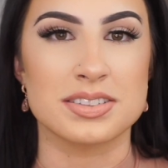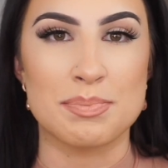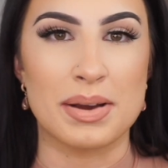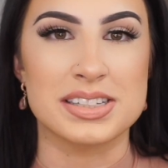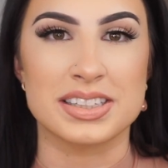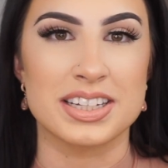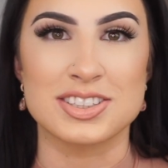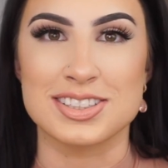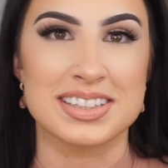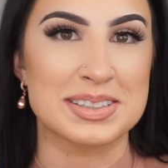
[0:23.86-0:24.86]
My skin
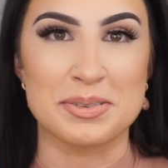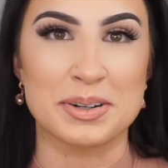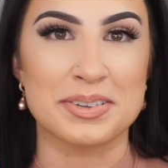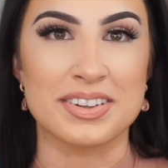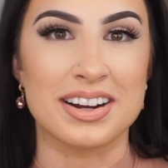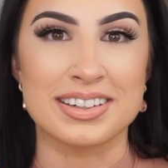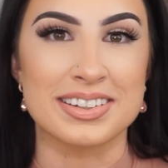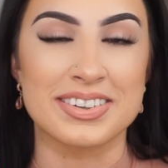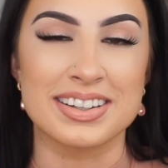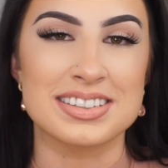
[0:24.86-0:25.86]
just doesn't work with argan
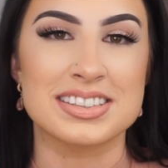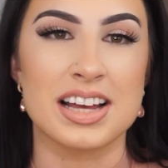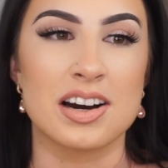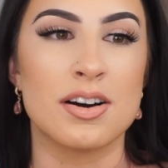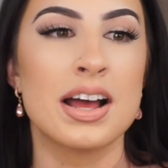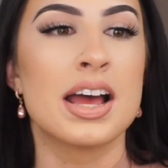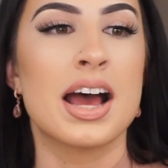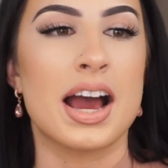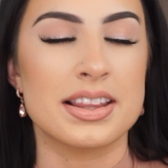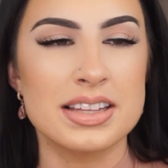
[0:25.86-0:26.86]
oil, so
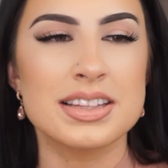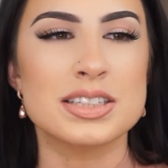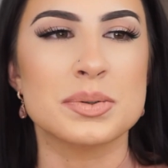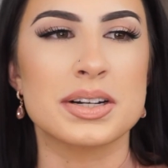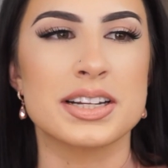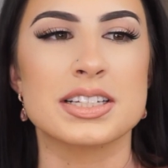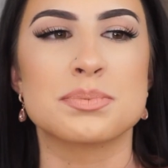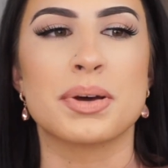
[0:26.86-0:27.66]
I think that's what it is.